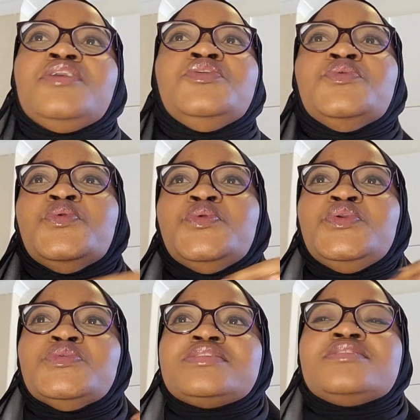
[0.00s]

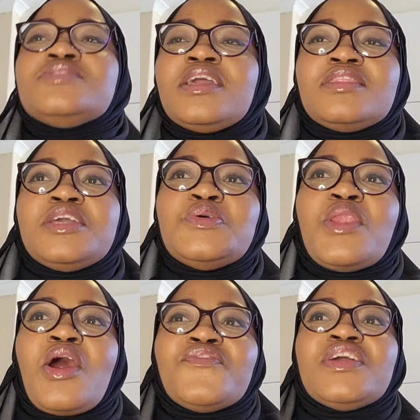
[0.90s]
You sit together and you
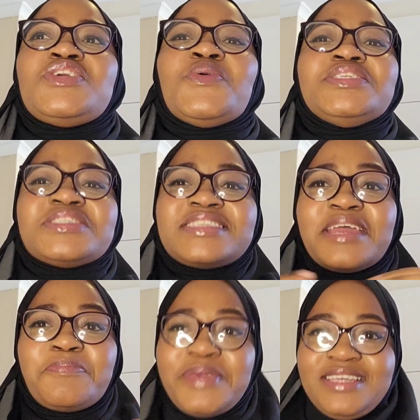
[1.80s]
love and you are just
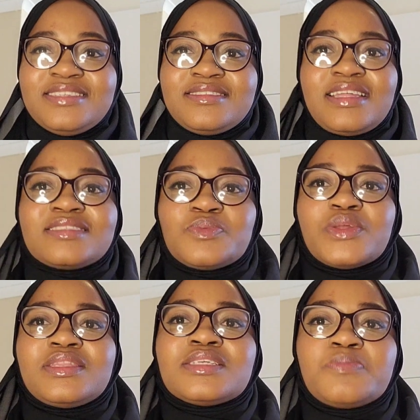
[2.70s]
at peace.
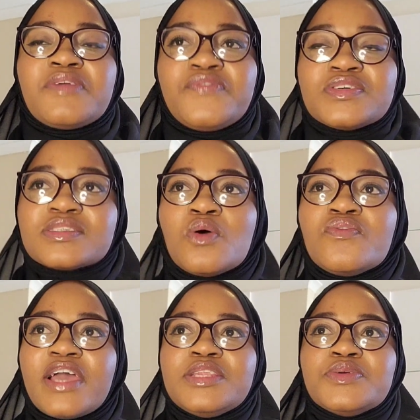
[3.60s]
That's my first core
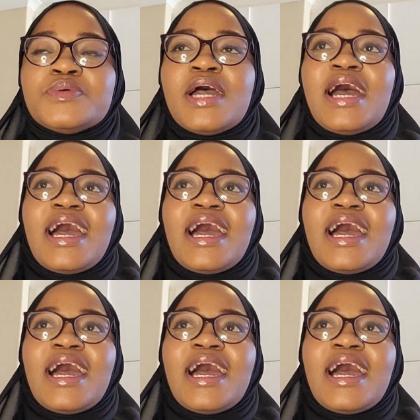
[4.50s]
value.